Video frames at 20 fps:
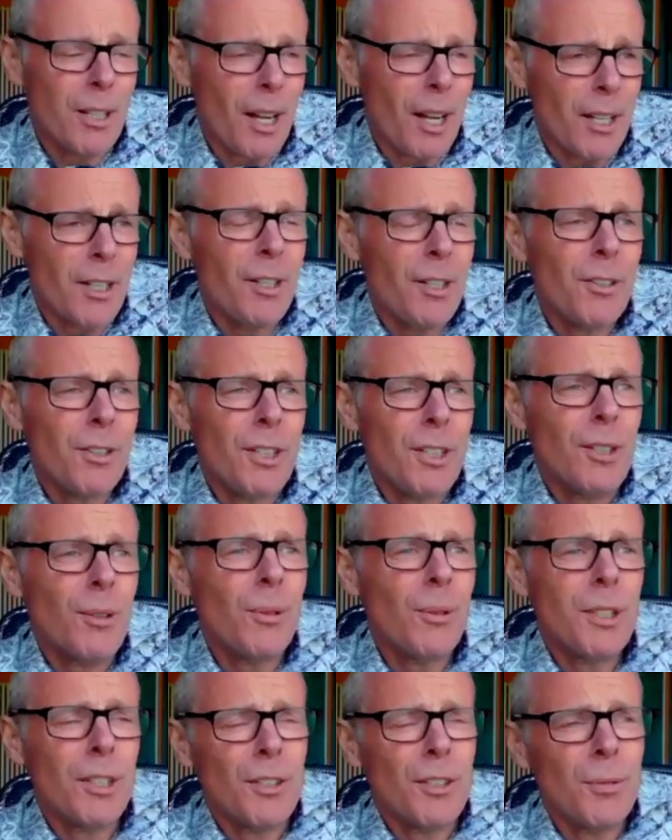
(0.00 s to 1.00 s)
know the
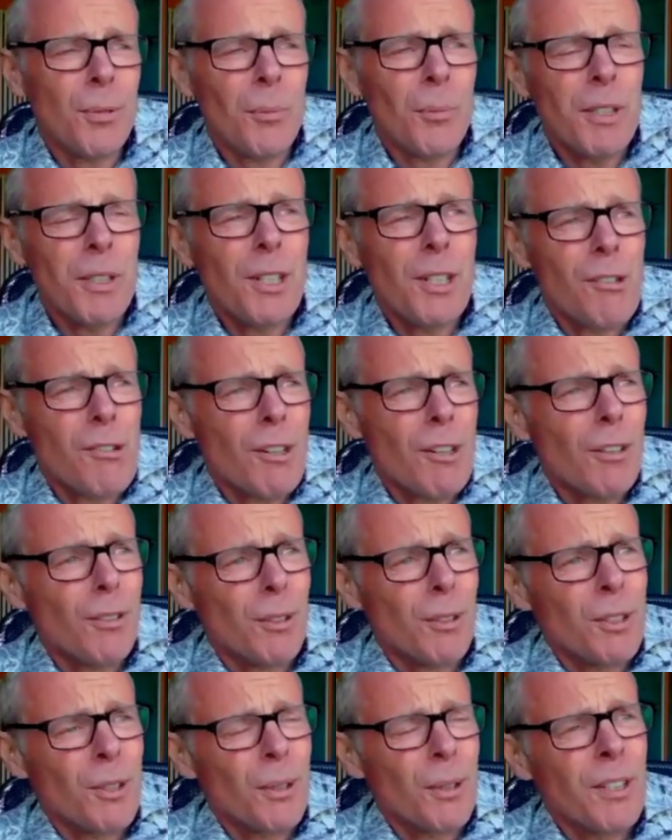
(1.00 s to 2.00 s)
audience will be curious
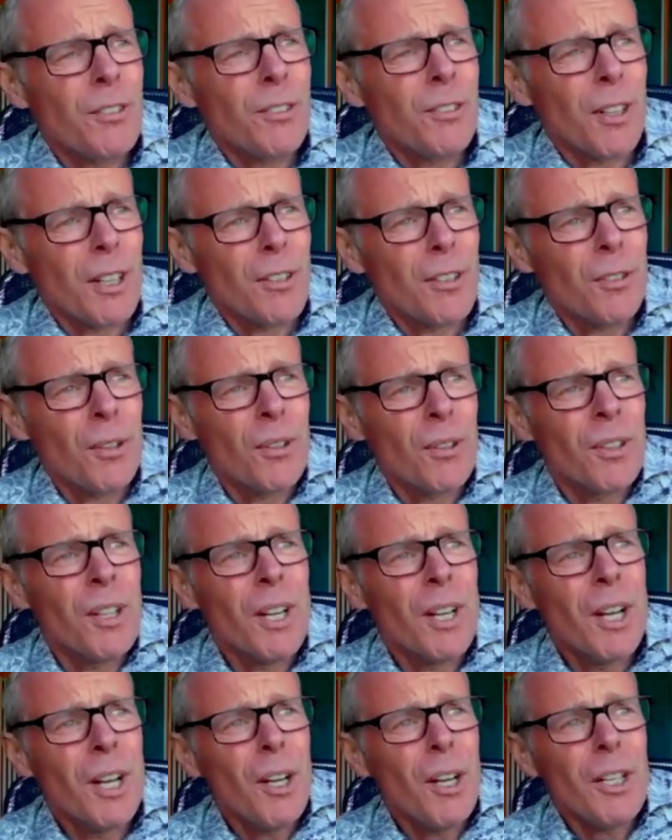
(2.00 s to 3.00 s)
on your insights on,
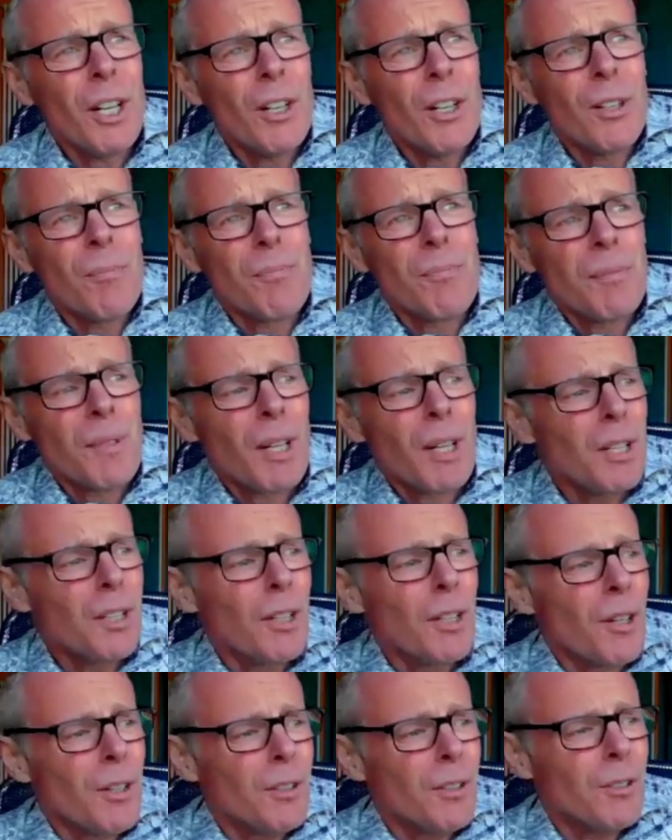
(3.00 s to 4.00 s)

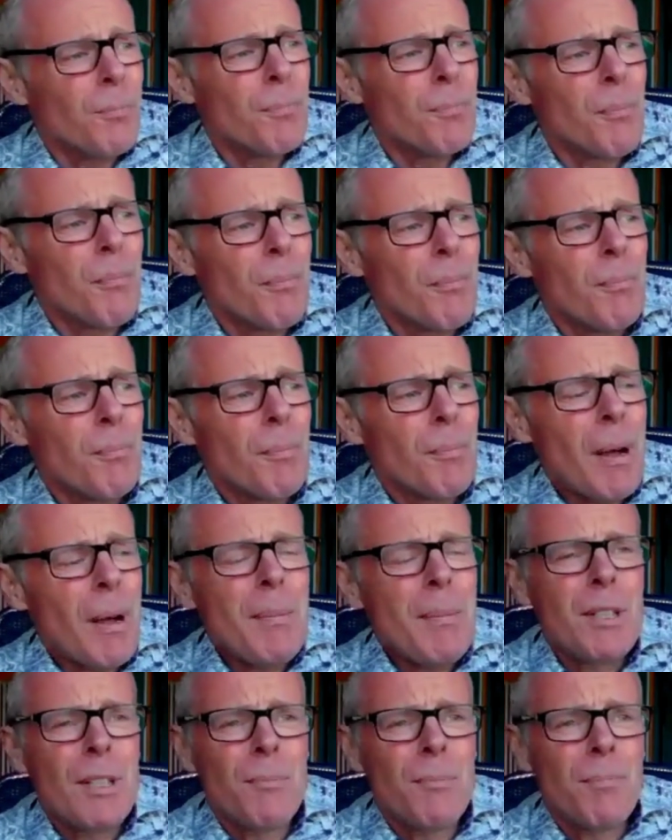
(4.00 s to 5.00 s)

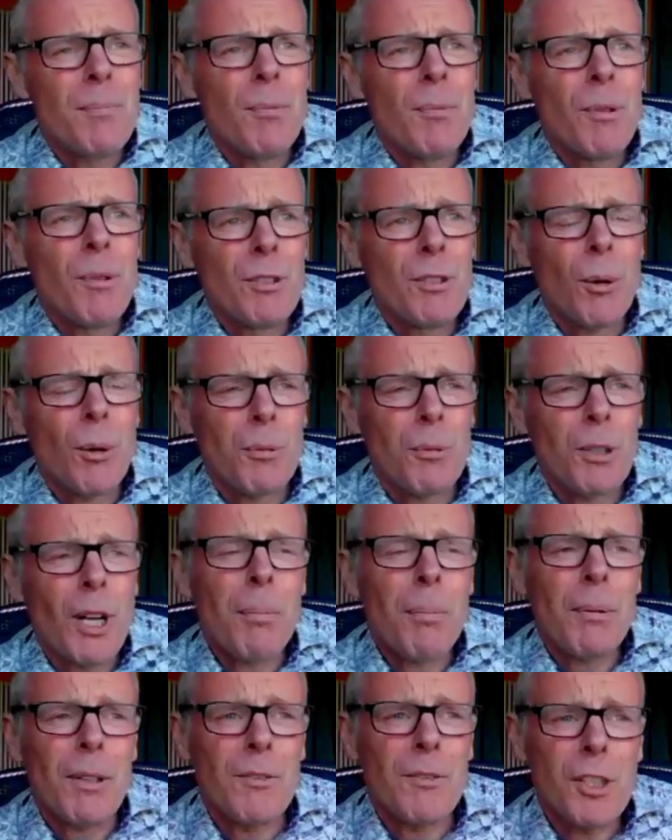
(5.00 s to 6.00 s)
maybe the top
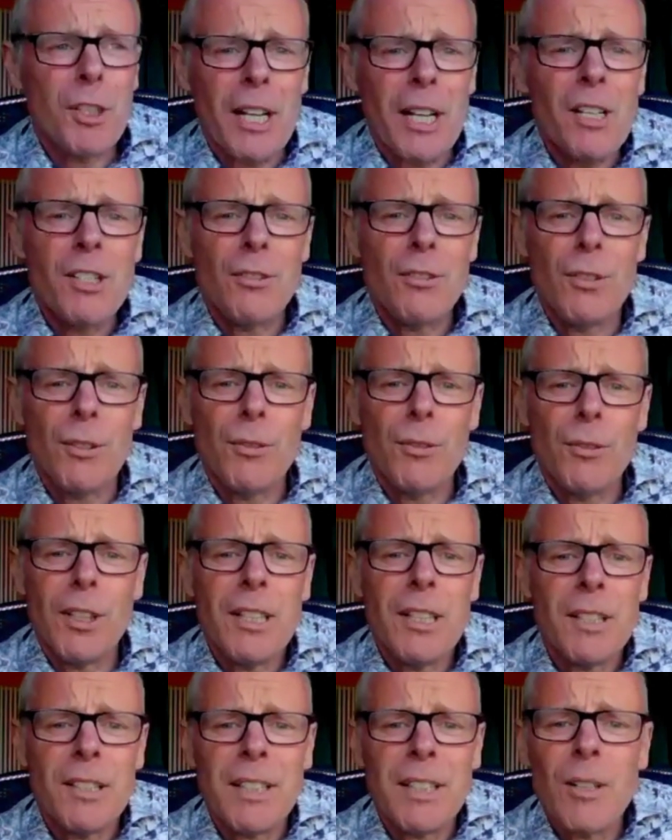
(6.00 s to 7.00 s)
couple of changes you've
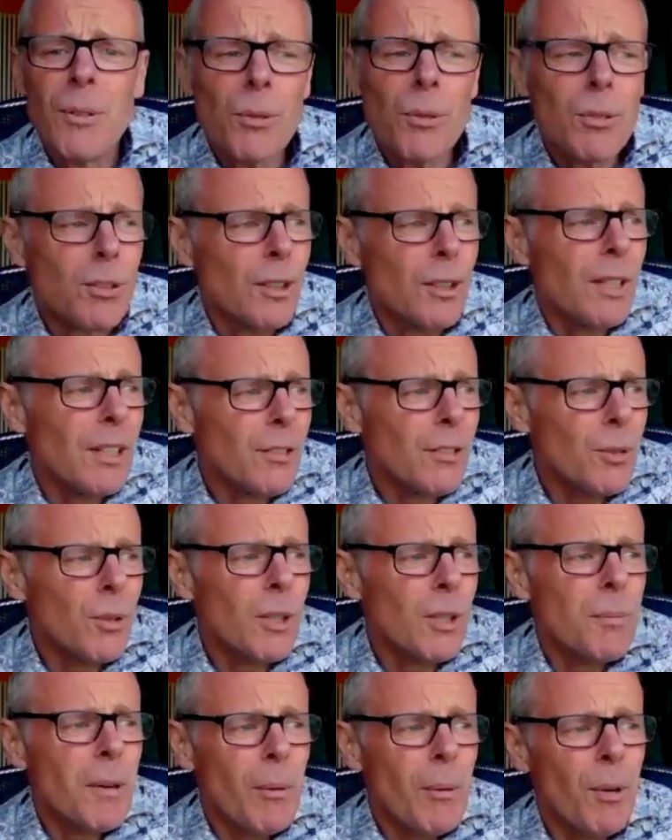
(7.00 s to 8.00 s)
seen, and then also let's
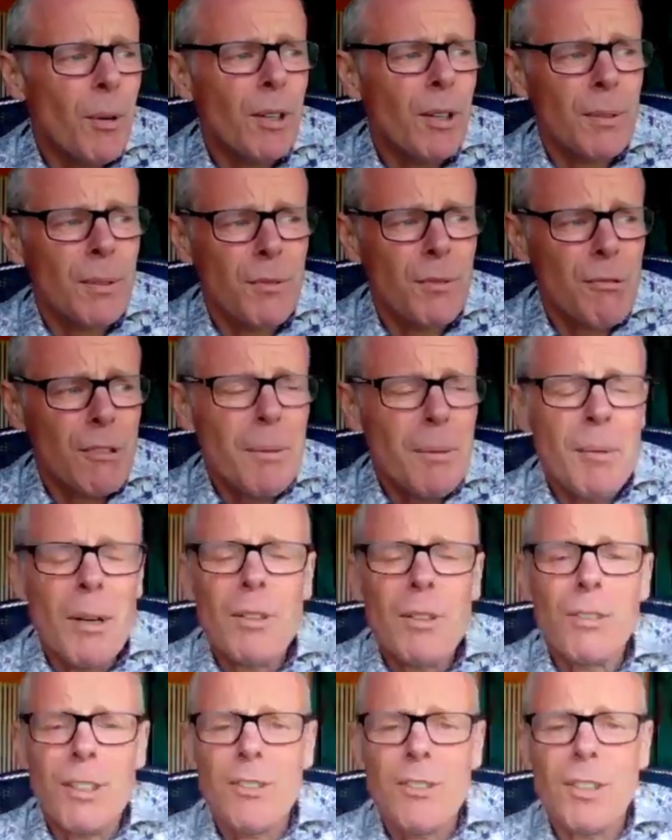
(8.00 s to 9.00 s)
talk about what are the three
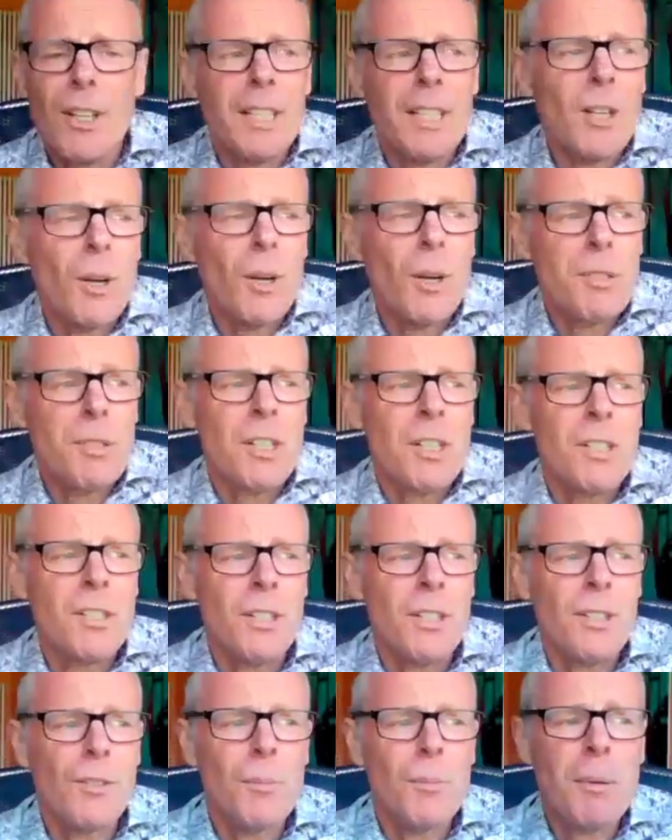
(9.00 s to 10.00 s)
most exciting
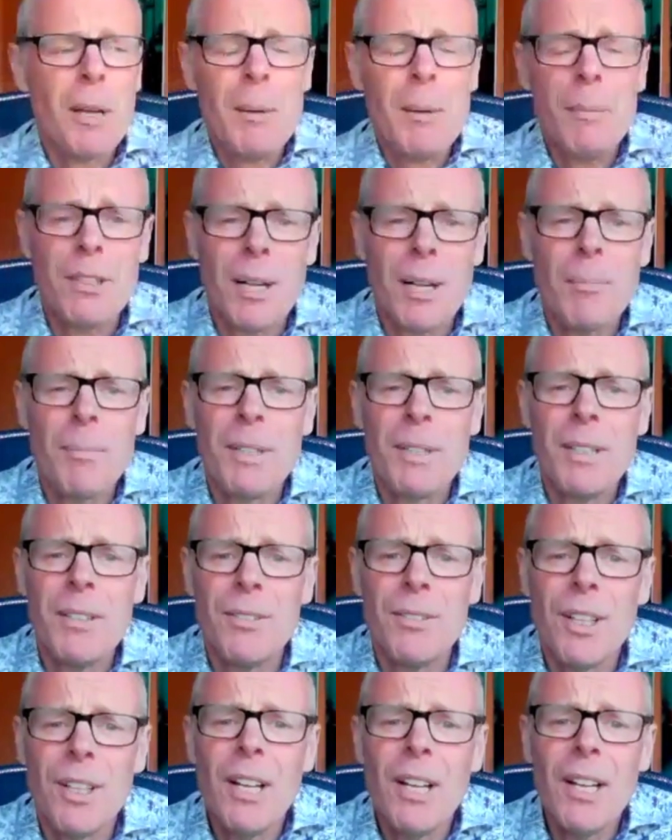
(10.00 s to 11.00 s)
opportunities for payment
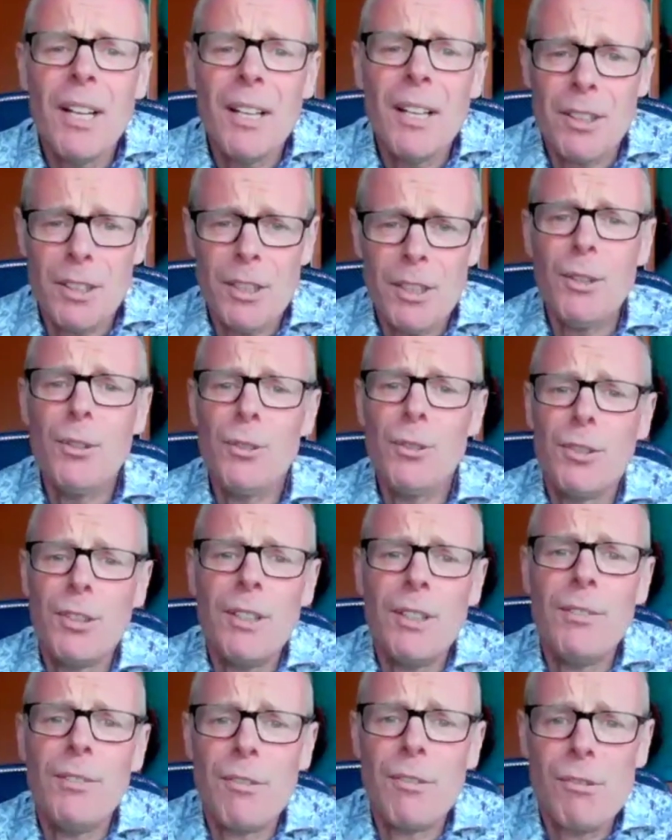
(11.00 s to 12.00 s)
companies that you
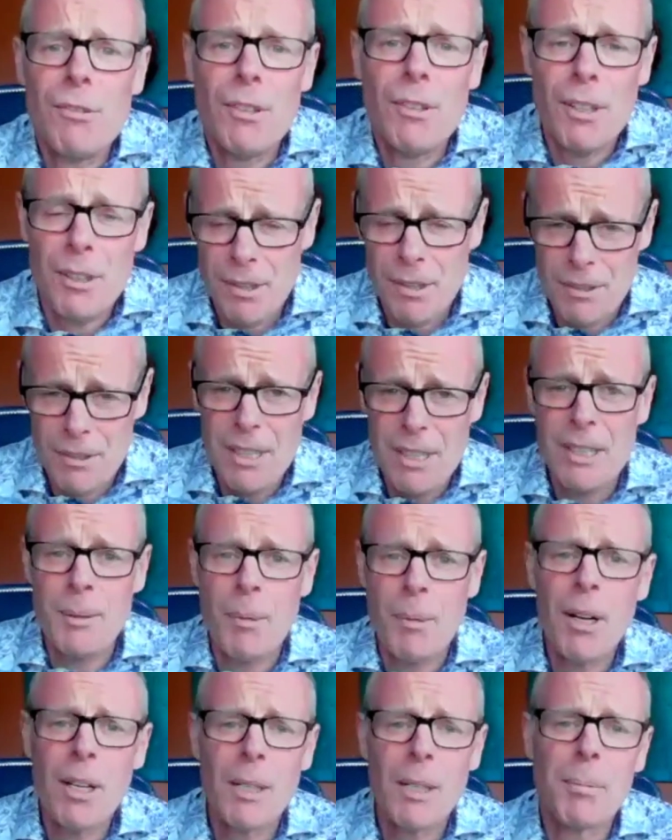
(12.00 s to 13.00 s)
see in the
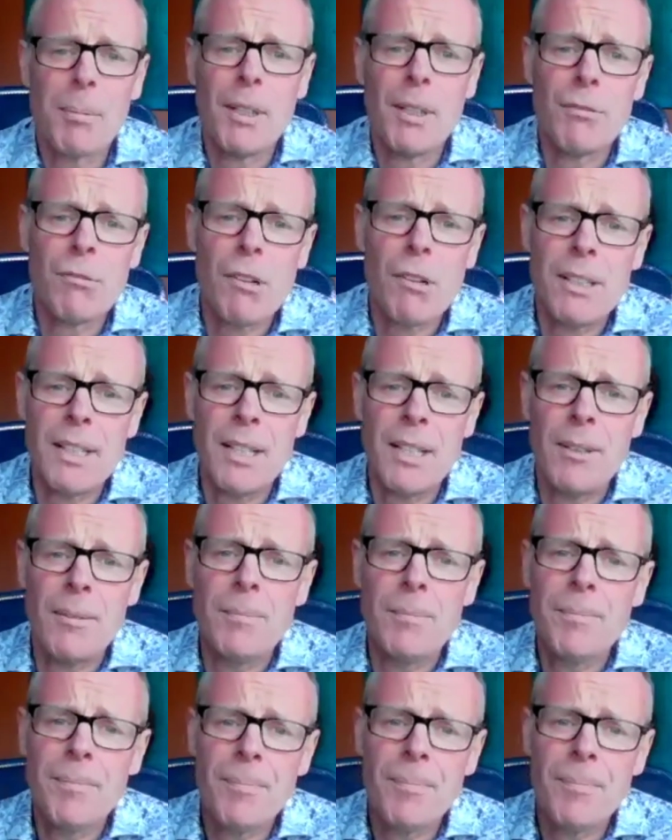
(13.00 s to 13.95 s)
marketplace right now.